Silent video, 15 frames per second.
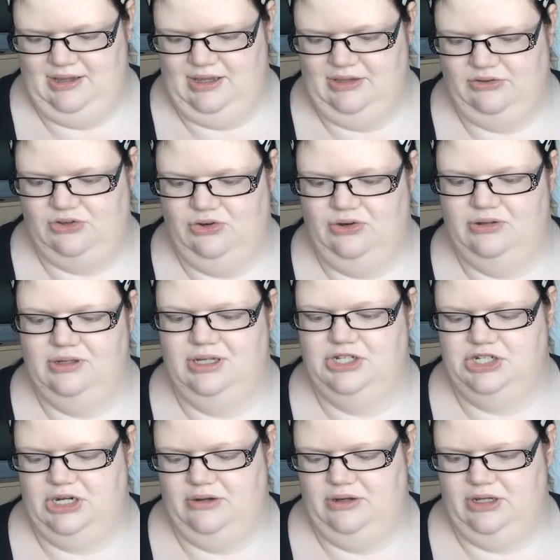I got
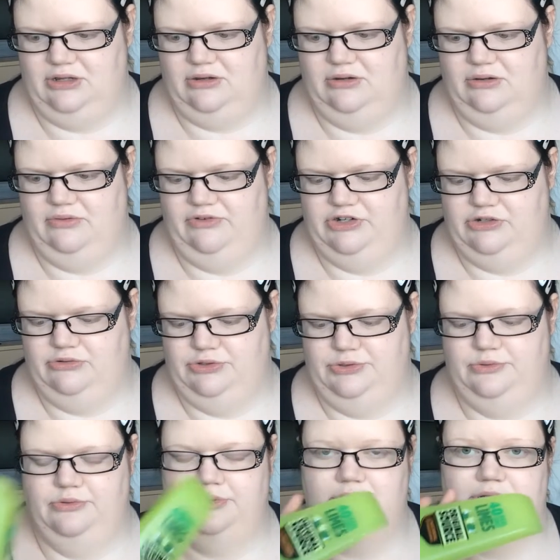a shower. I got Original
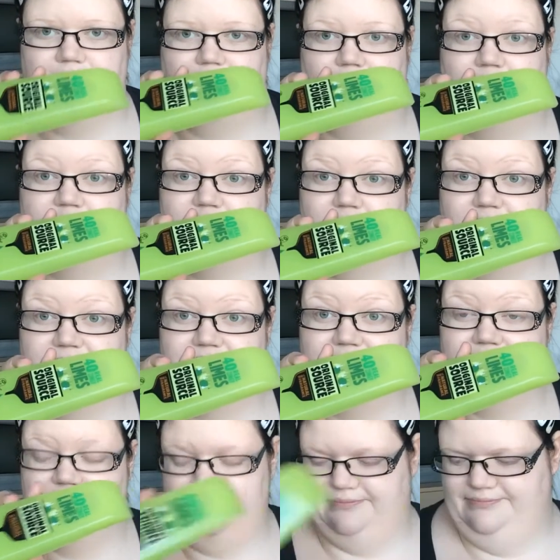Source Lime Shower
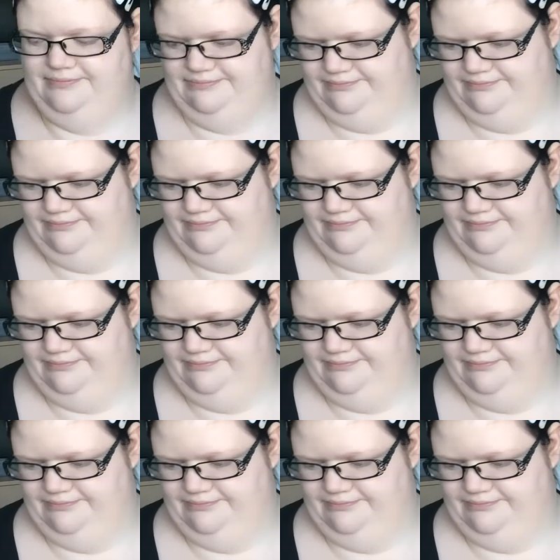Gel.